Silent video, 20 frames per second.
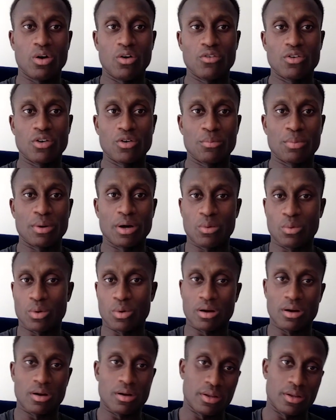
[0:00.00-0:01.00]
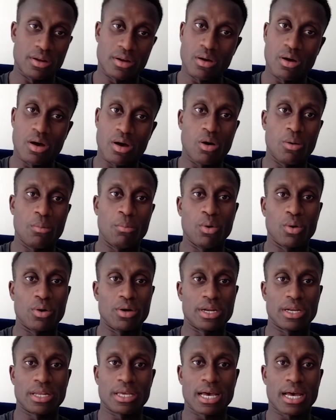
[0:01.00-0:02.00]
over, but we're, you know, all born
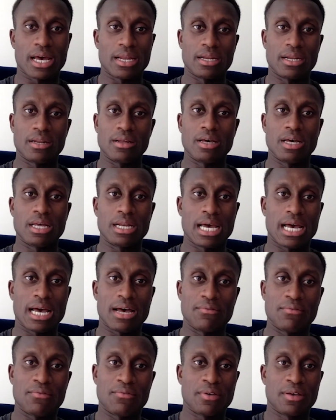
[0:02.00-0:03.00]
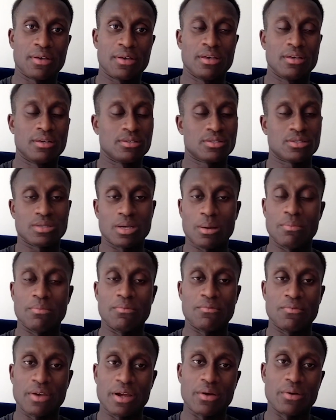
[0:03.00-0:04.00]
in Canada and have
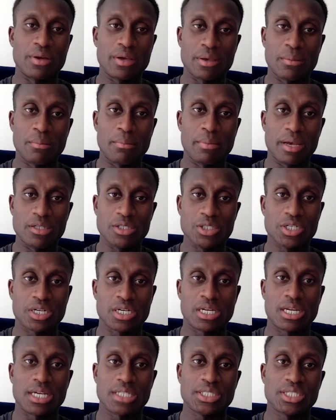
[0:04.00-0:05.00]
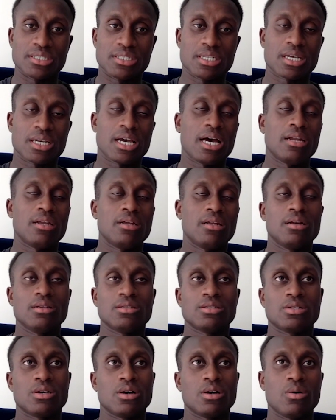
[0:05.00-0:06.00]
some very major connection to Canada.
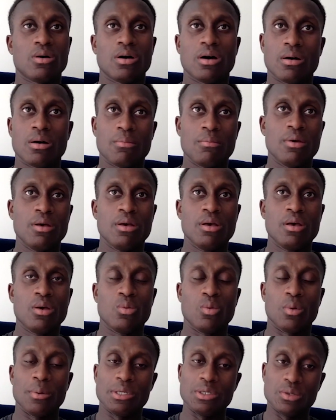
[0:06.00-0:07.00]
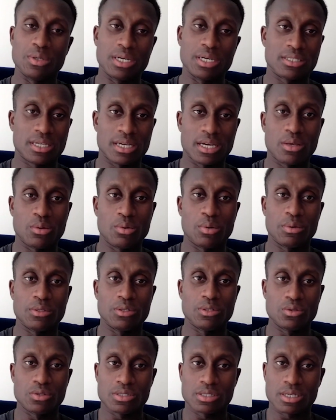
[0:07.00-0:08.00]
So when we do get together, when we
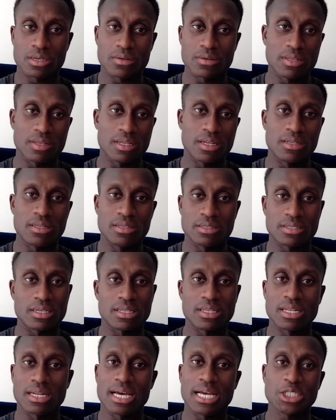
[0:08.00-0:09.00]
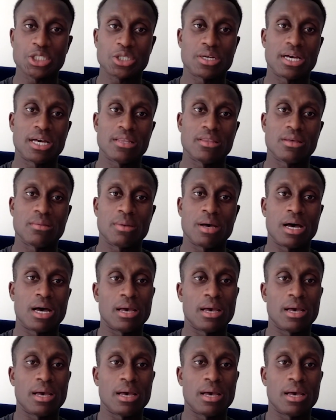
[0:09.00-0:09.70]
do sing the national anthem,